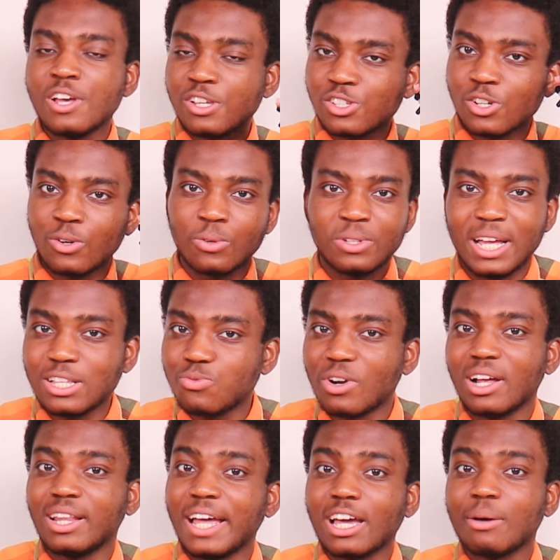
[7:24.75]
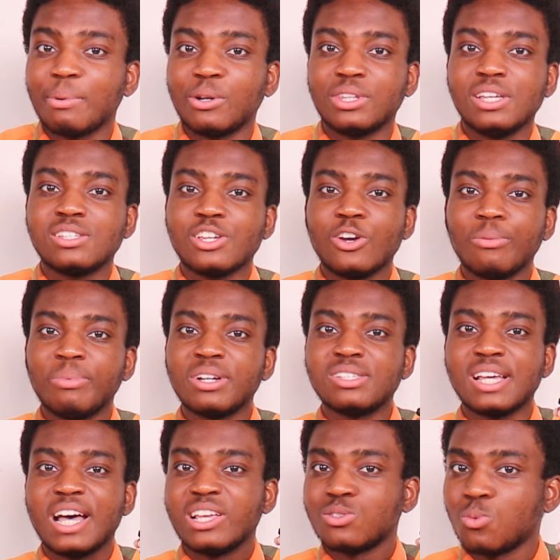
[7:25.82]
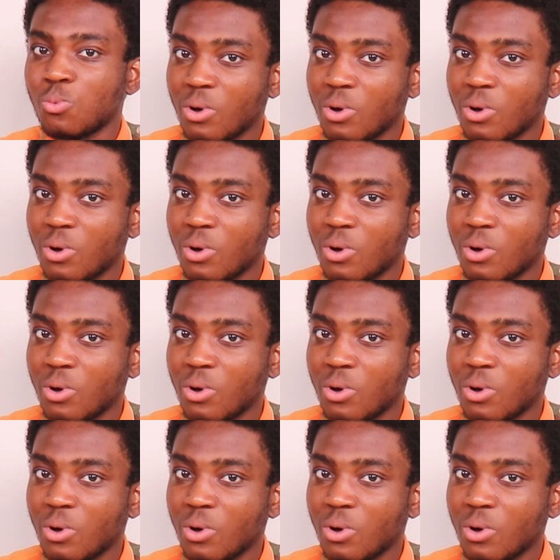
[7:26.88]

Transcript: So that's what I like about these earbuds as